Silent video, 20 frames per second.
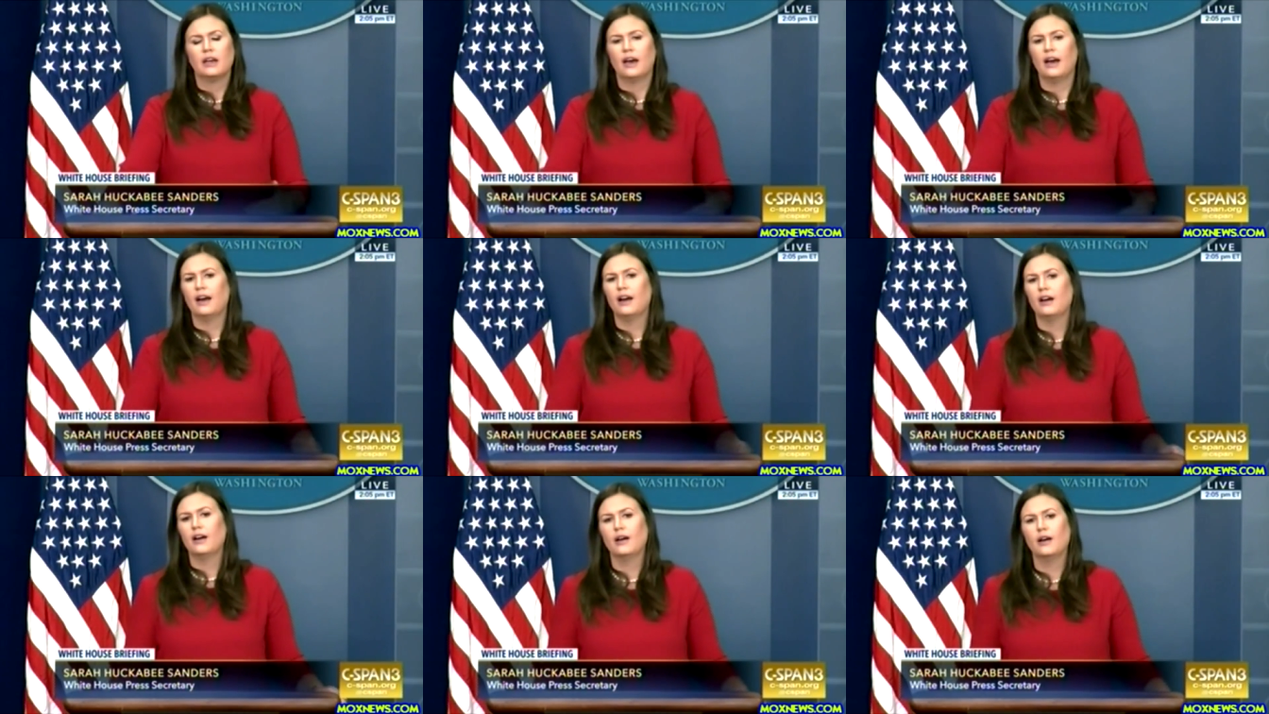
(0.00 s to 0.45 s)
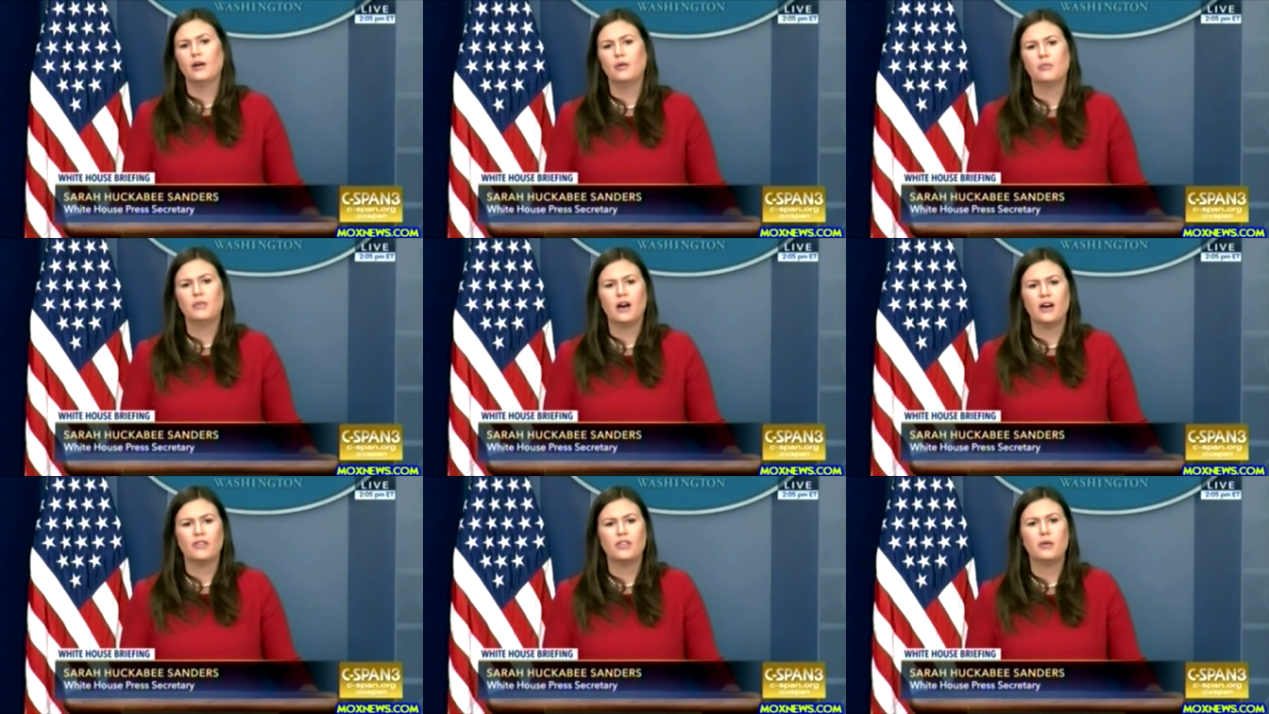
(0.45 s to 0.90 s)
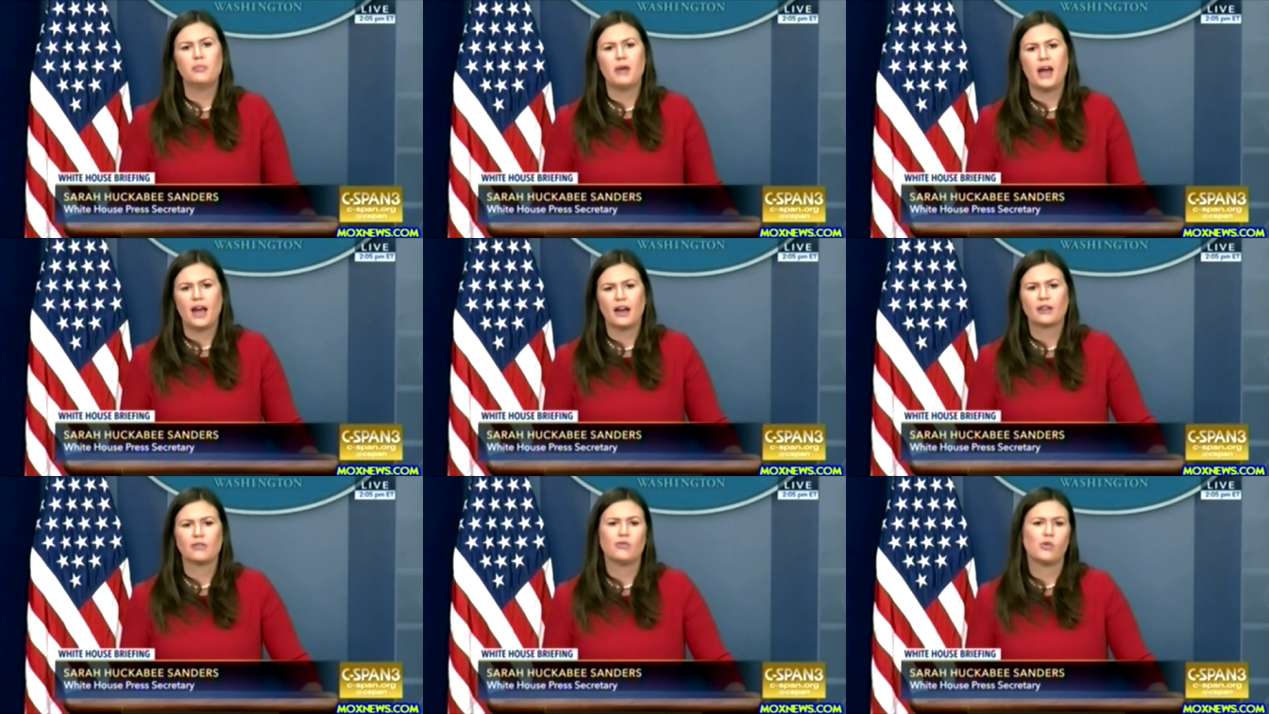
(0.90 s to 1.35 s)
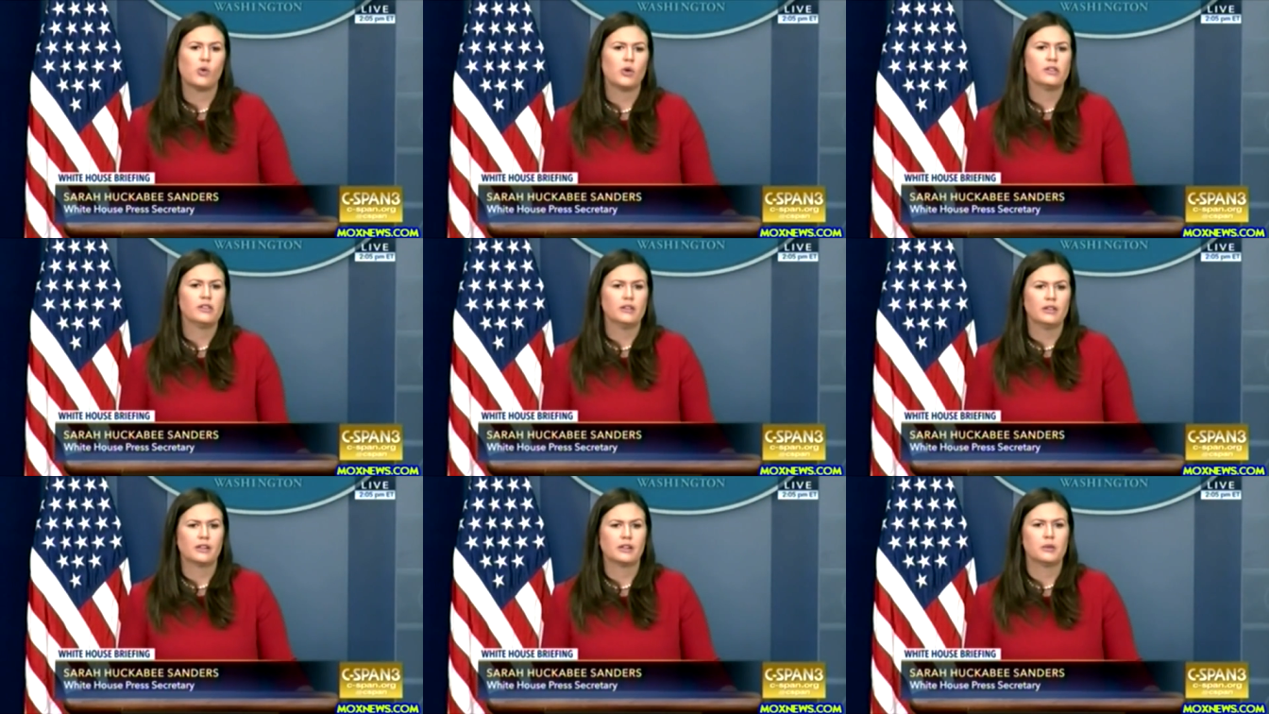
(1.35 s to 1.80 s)
of the back and
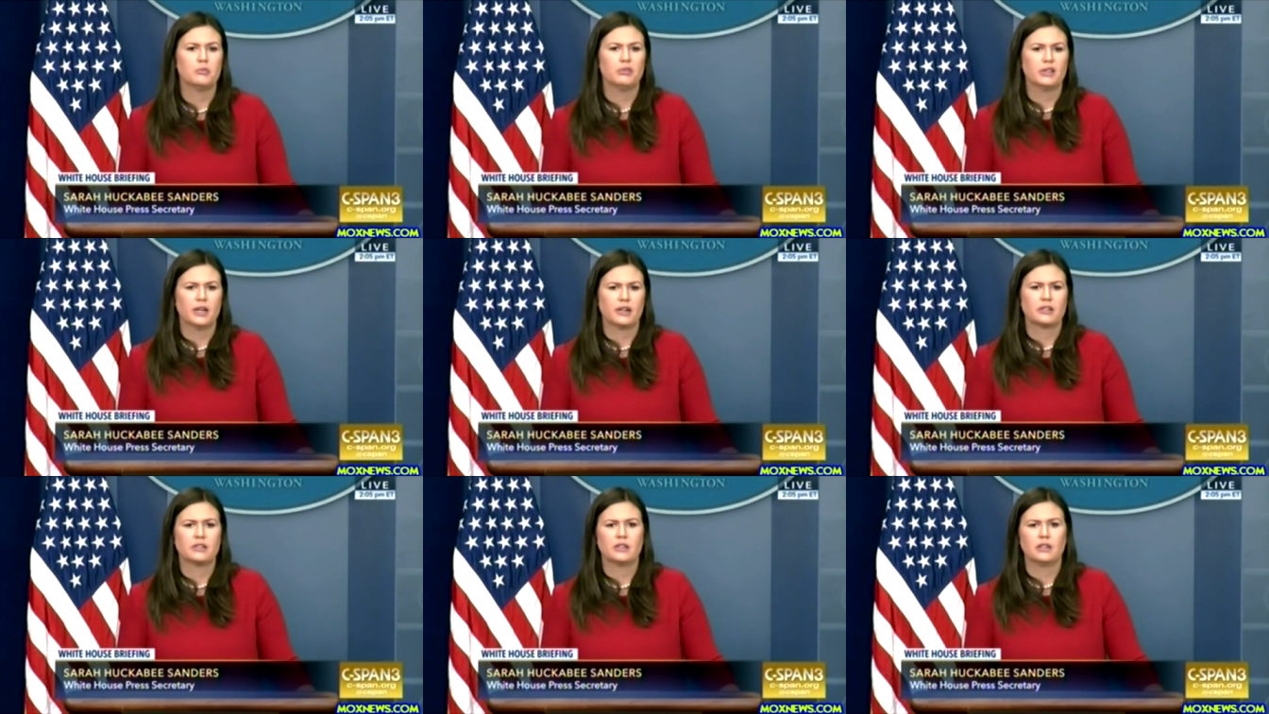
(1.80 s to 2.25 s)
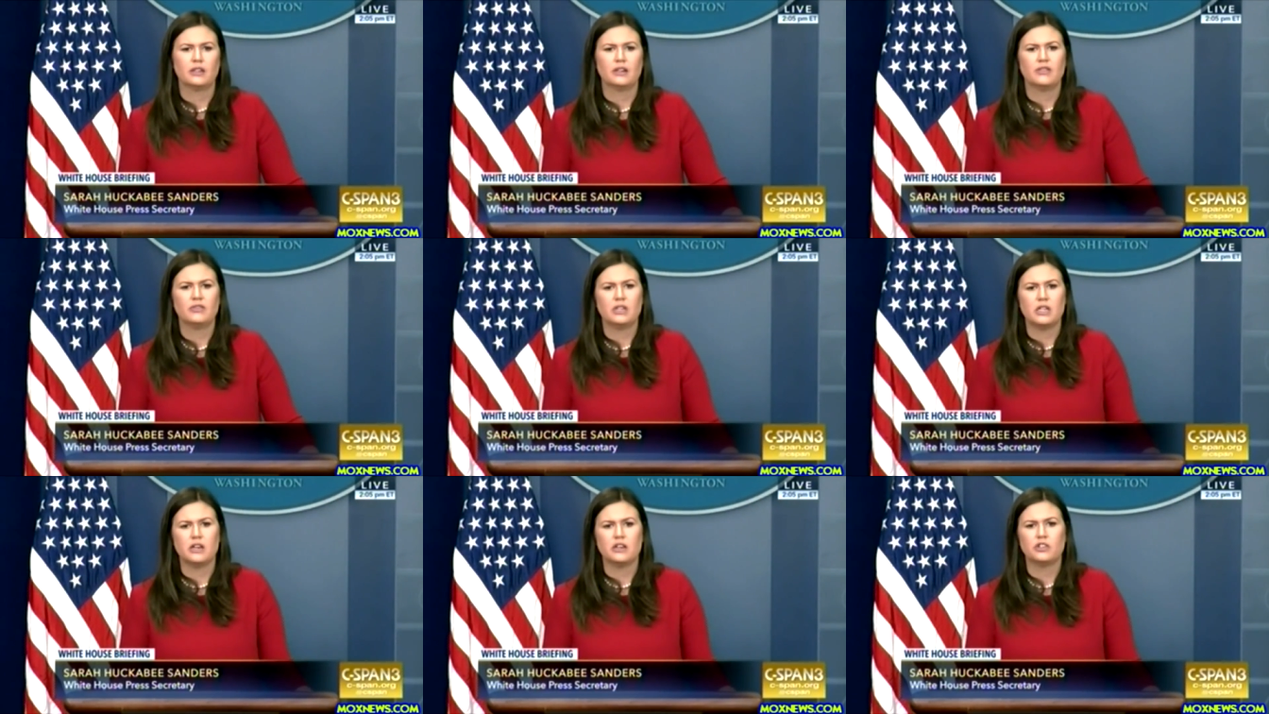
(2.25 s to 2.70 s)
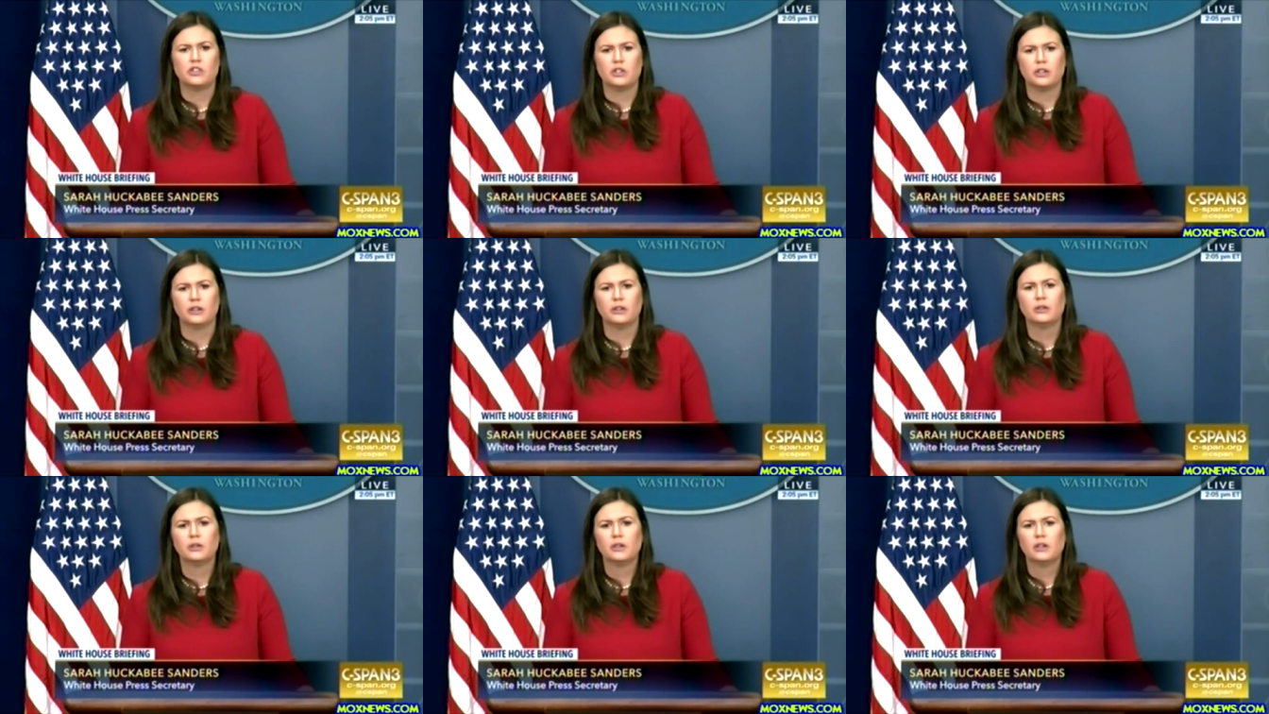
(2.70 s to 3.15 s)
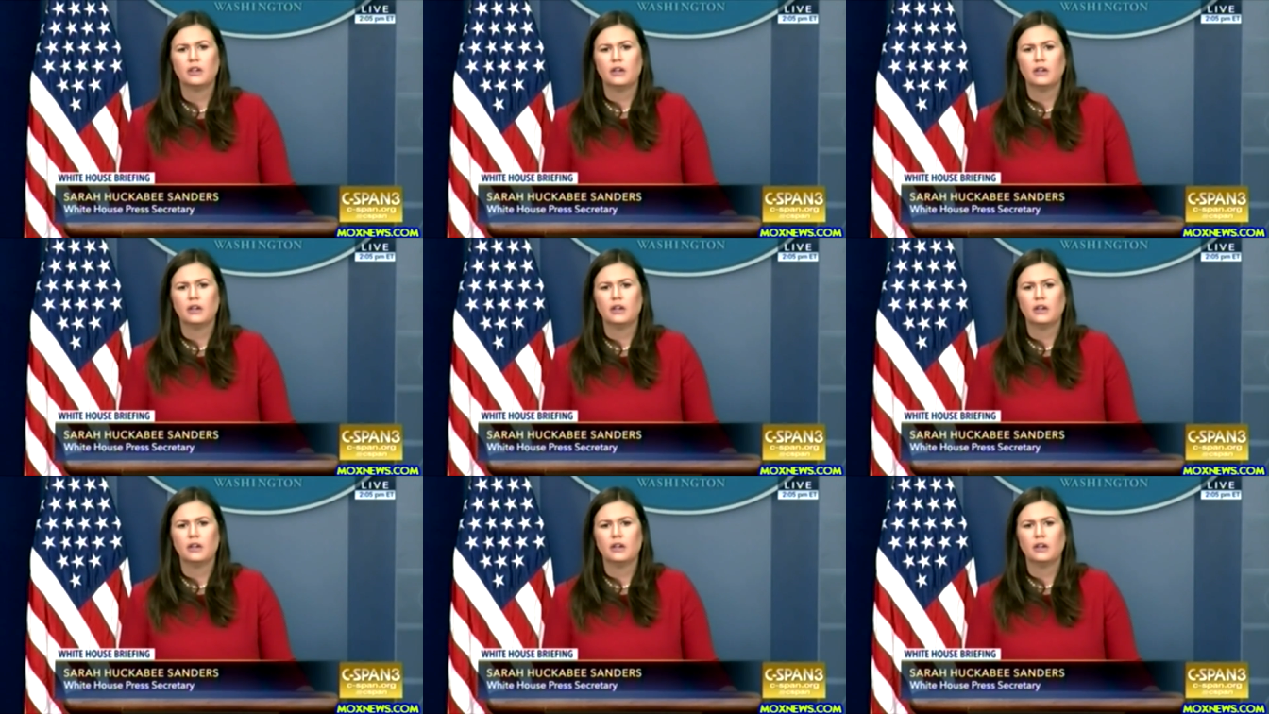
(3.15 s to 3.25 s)
forth and the complexity of the issue.